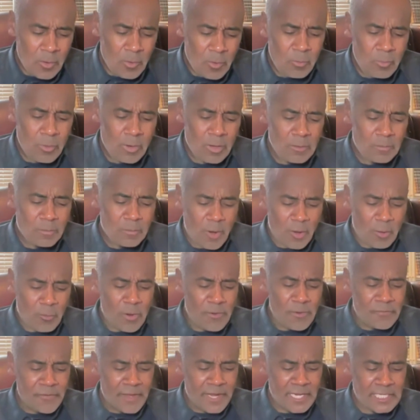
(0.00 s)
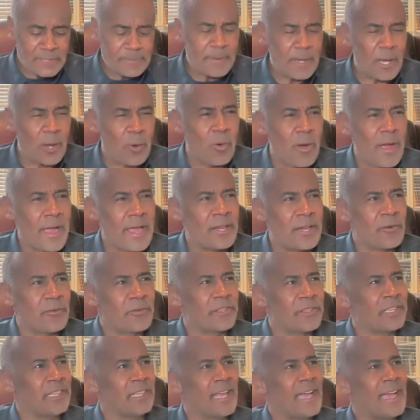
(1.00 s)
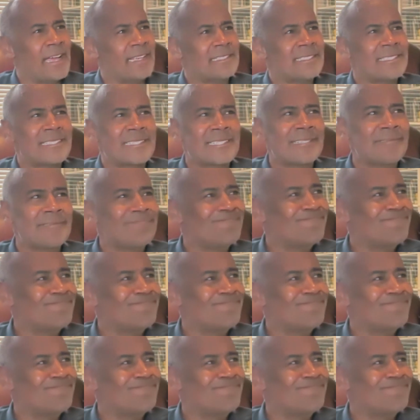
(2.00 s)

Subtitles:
Well, Mark, one thing that's been quiet over the last